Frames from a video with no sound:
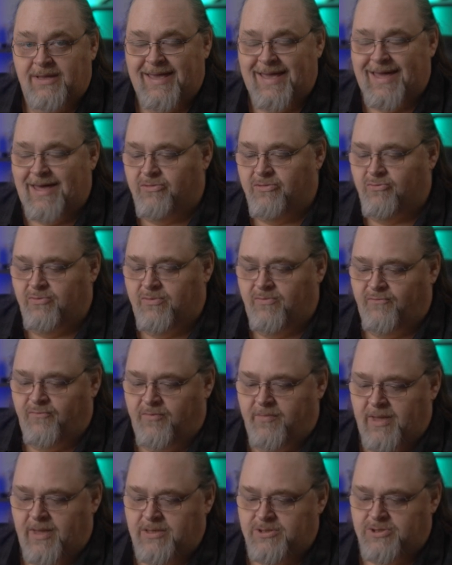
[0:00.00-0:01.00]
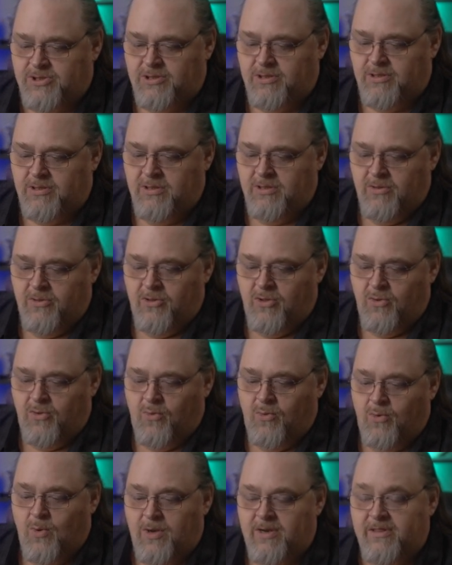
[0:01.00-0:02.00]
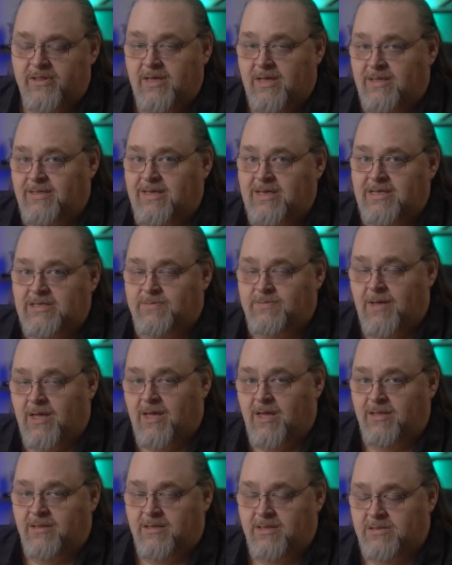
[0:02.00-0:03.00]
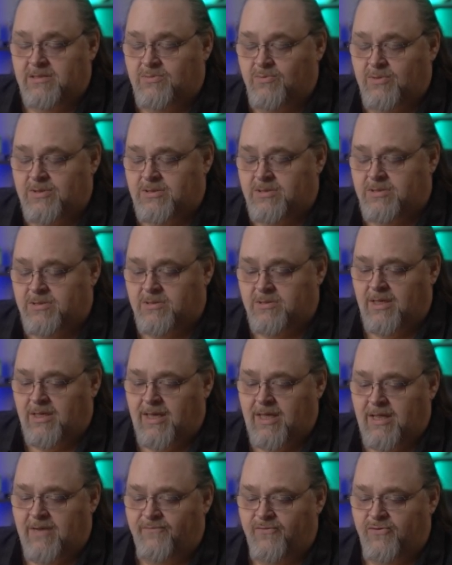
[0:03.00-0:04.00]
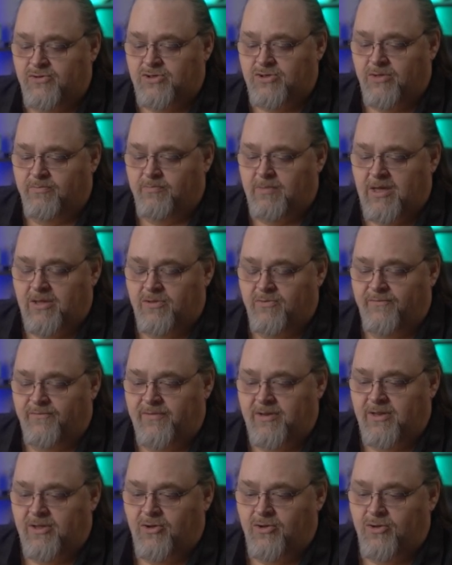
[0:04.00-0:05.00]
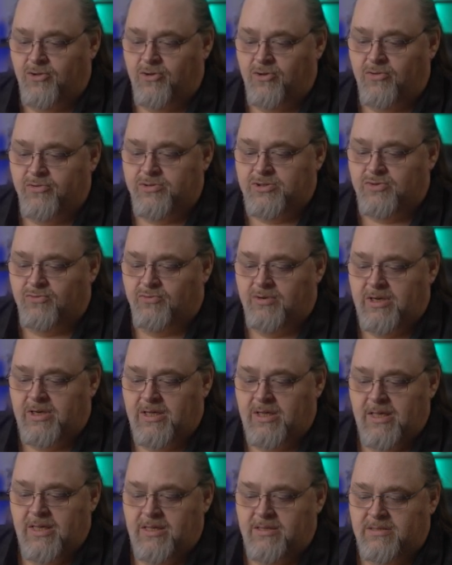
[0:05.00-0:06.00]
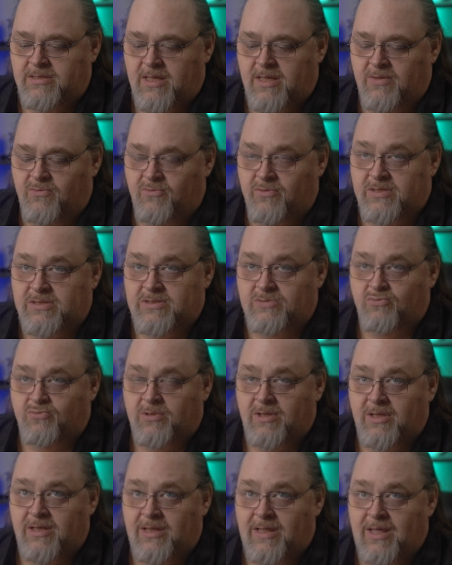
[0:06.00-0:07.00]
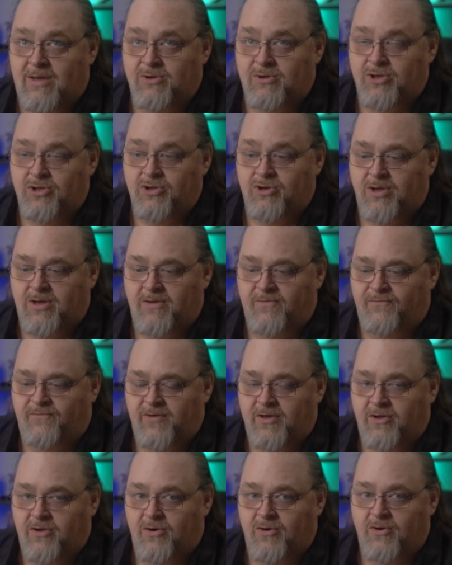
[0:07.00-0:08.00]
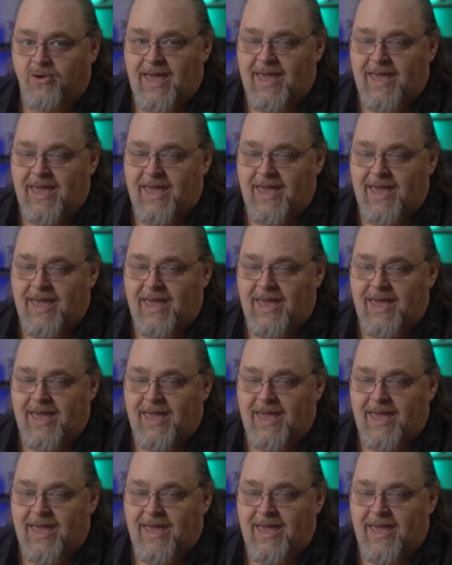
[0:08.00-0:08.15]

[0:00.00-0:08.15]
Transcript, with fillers: to gather information. Though one of the ideas behind this, which again, if you saw my other video, you noticed already, is that this is really allowing you to configure